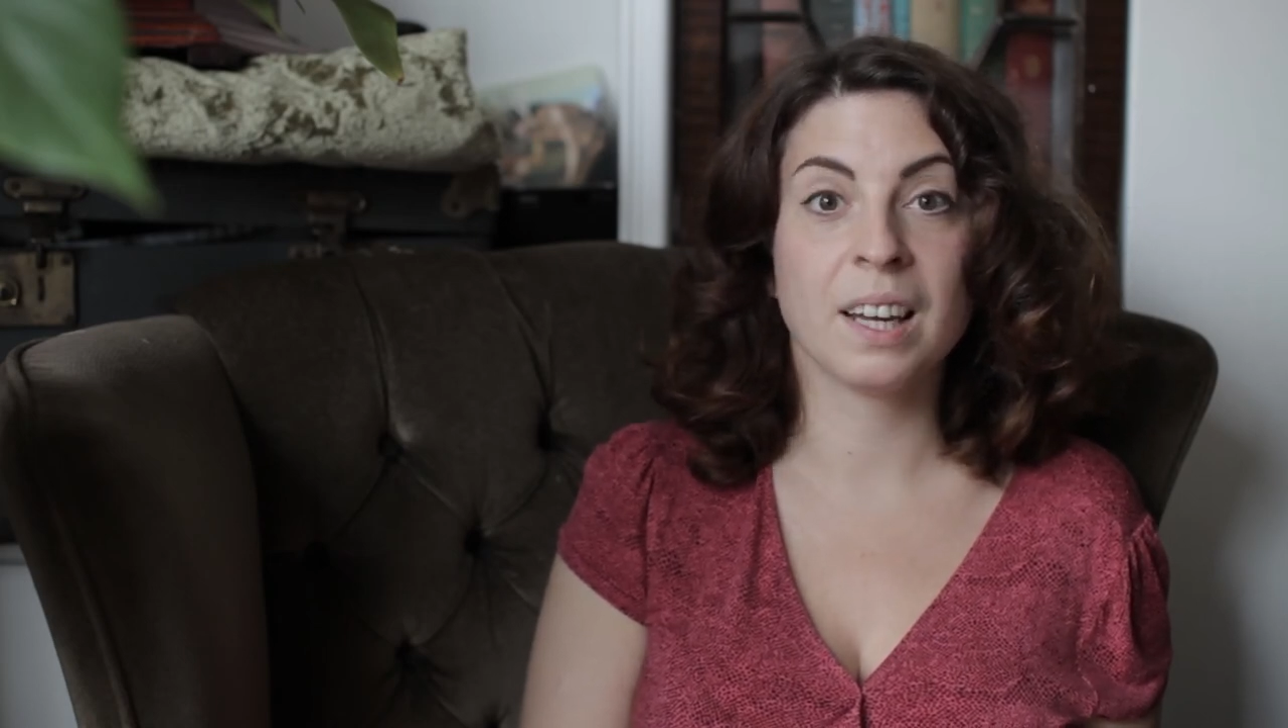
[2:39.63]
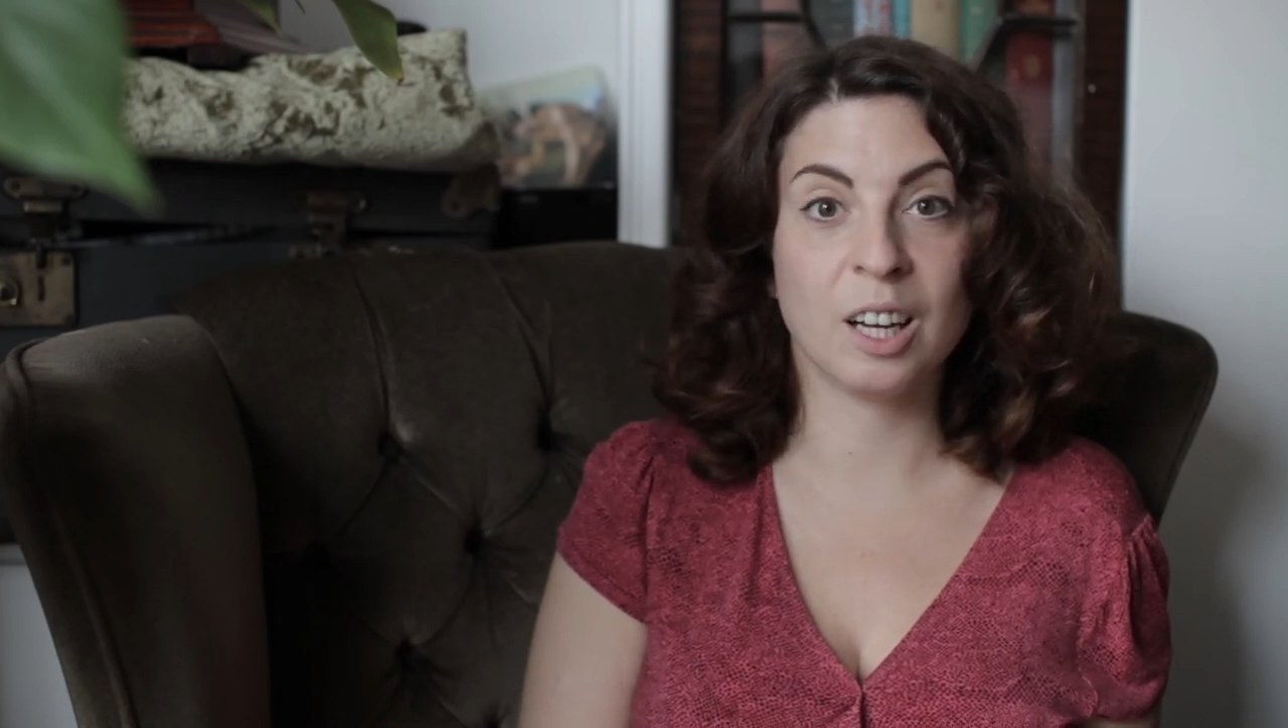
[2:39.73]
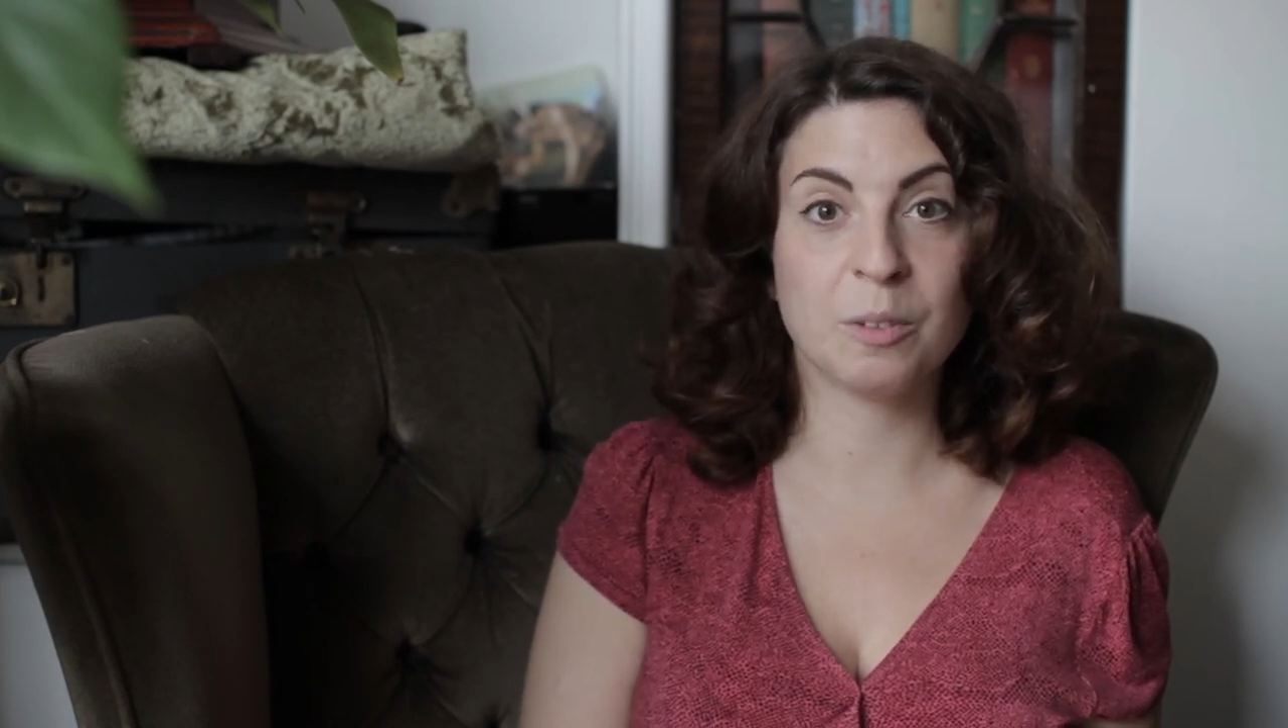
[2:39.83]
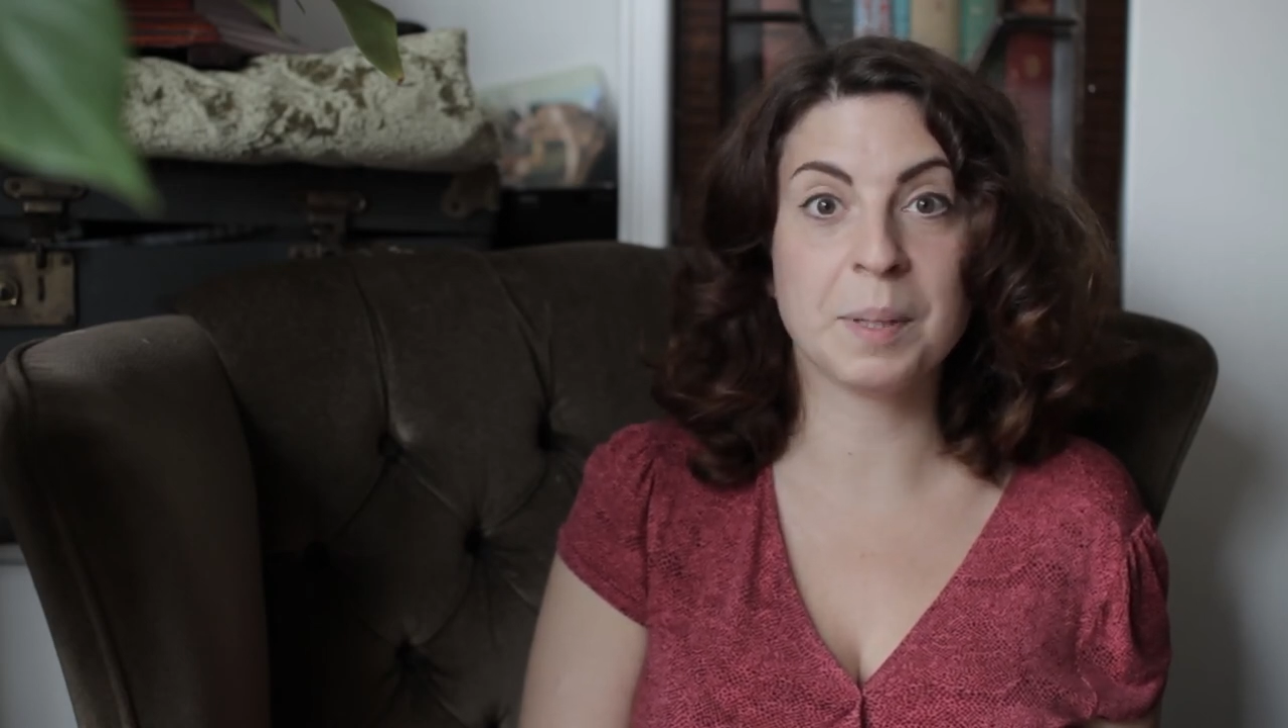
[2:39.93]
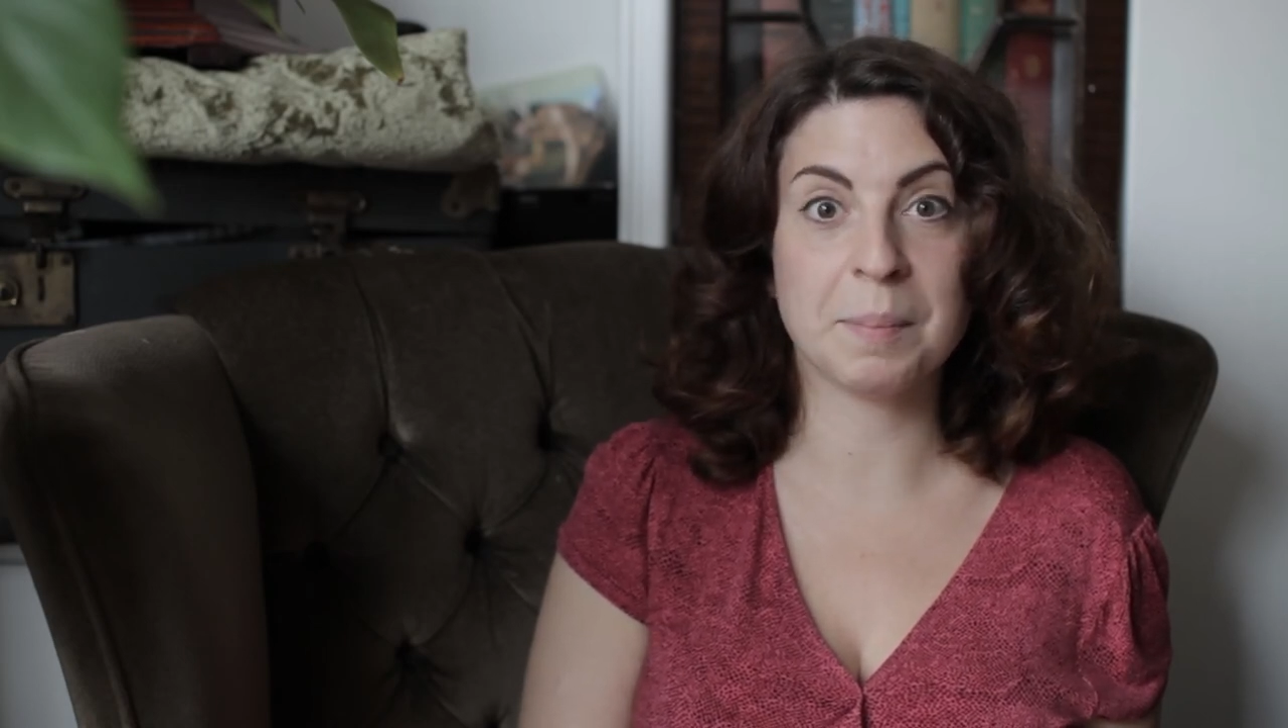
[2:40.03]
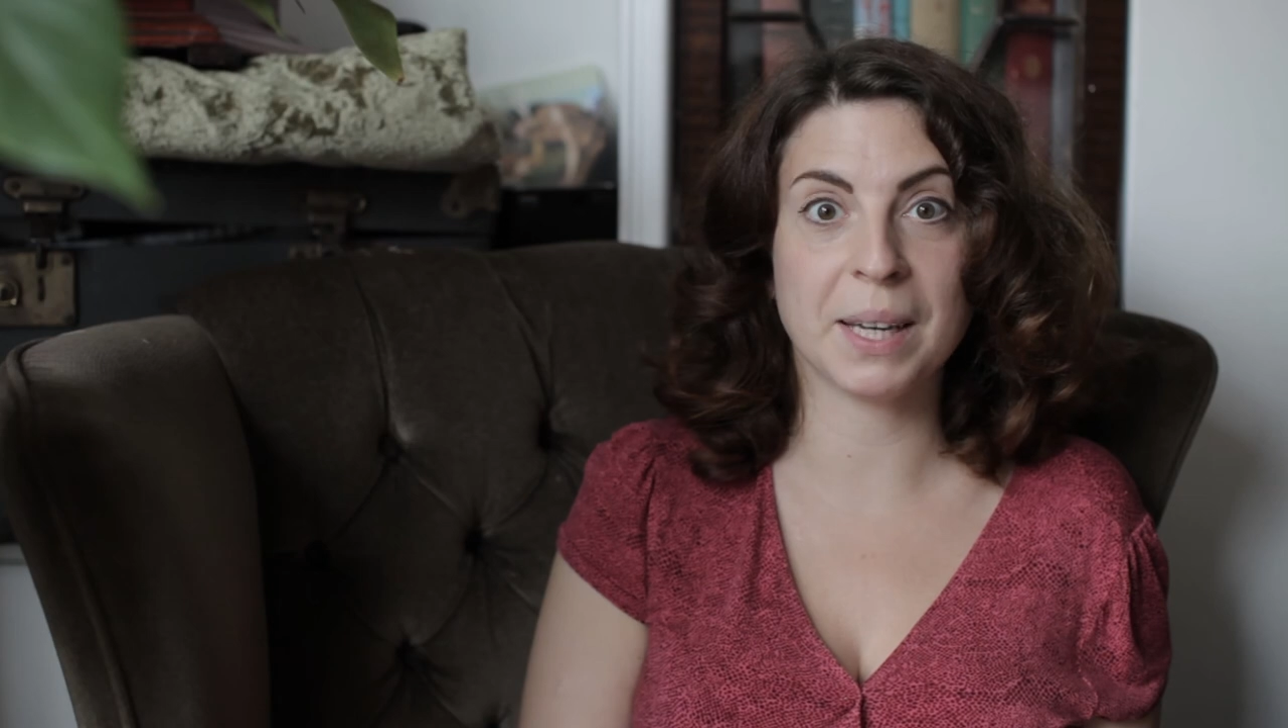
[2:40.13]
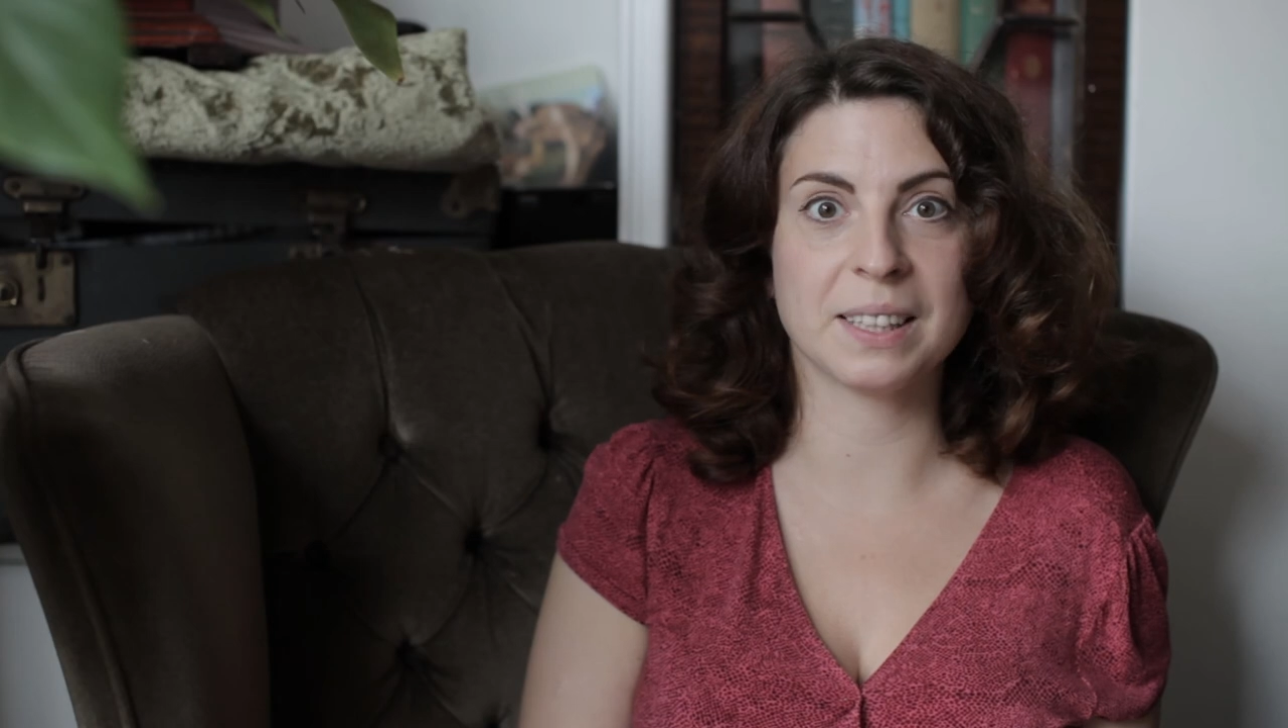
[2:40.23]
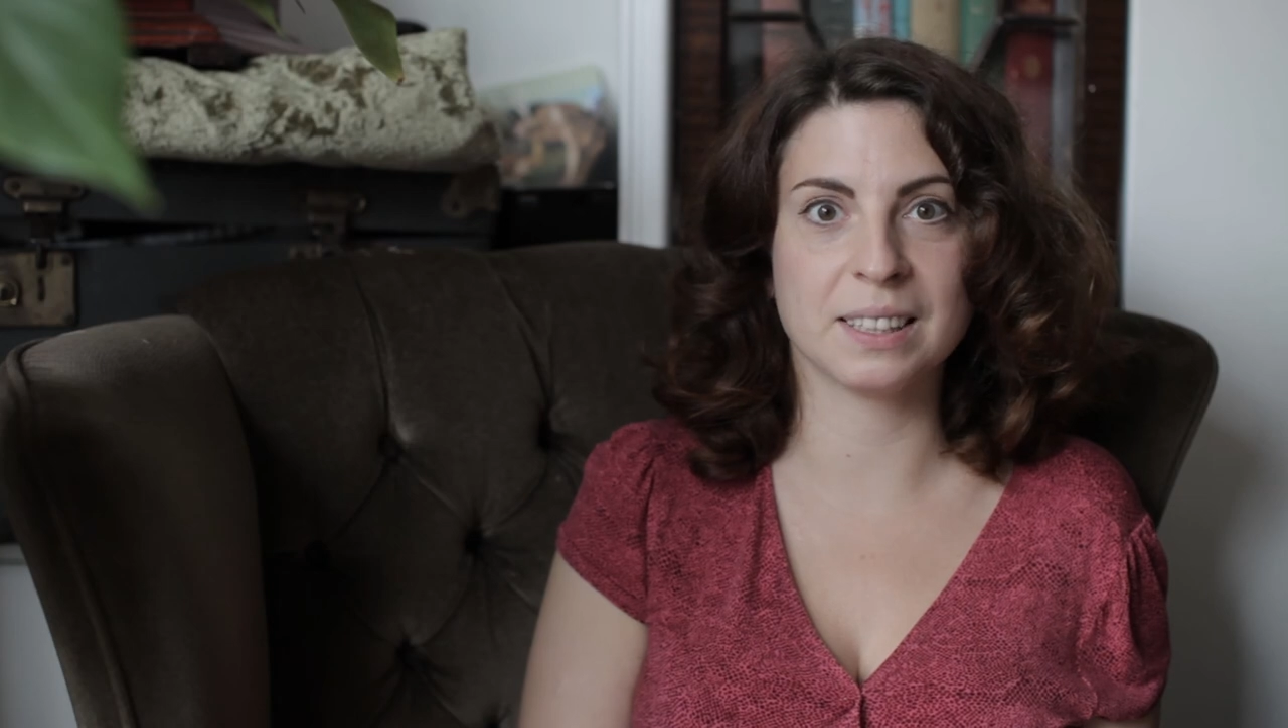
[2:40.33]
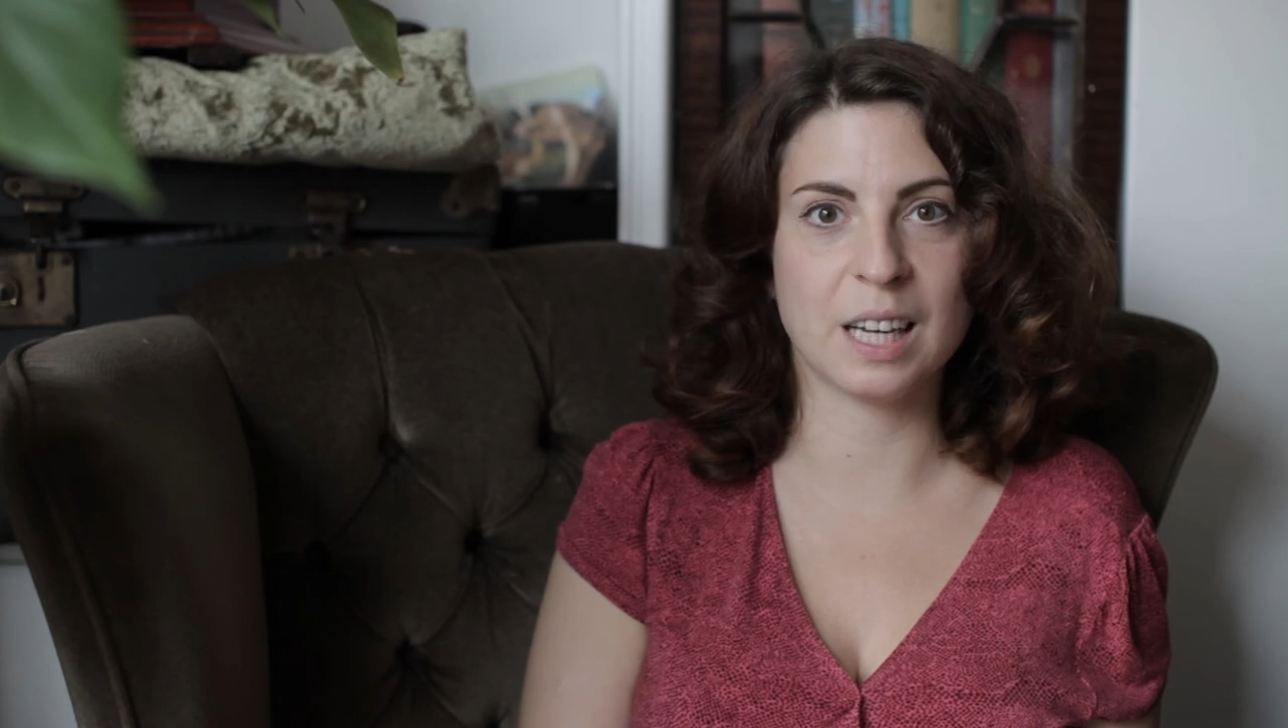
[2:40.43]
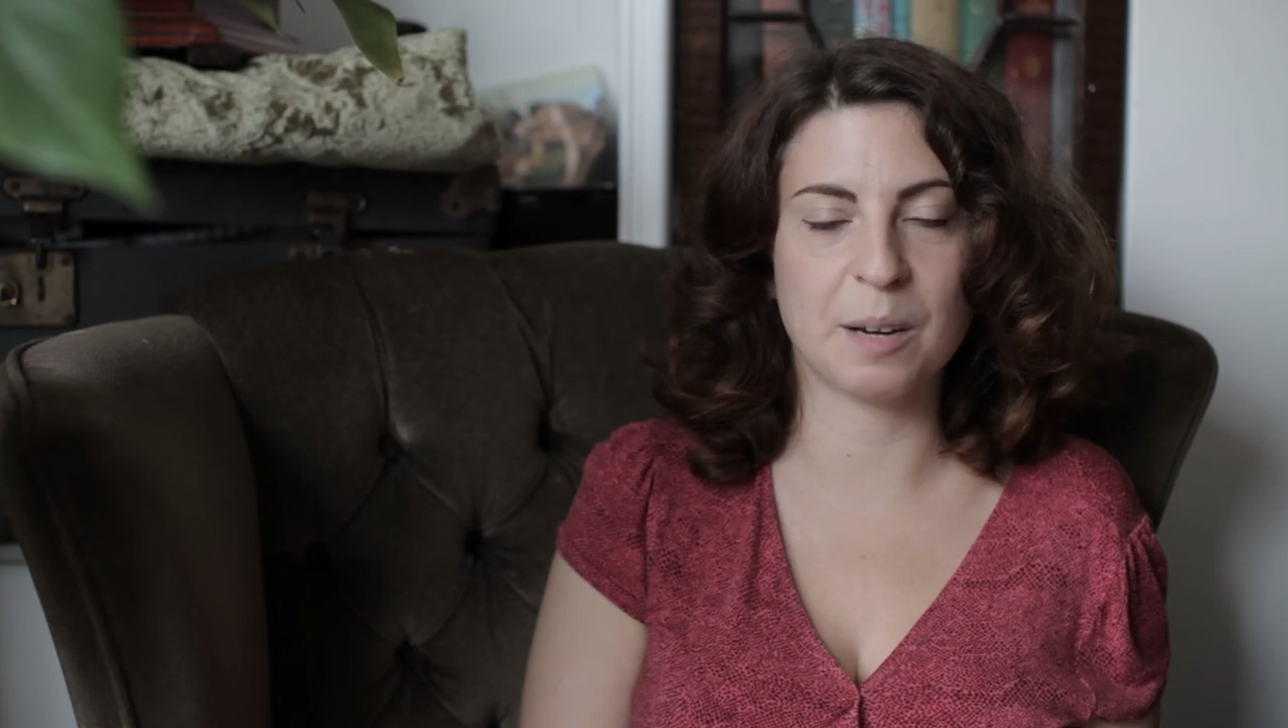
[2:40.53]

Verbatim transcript: Help me make this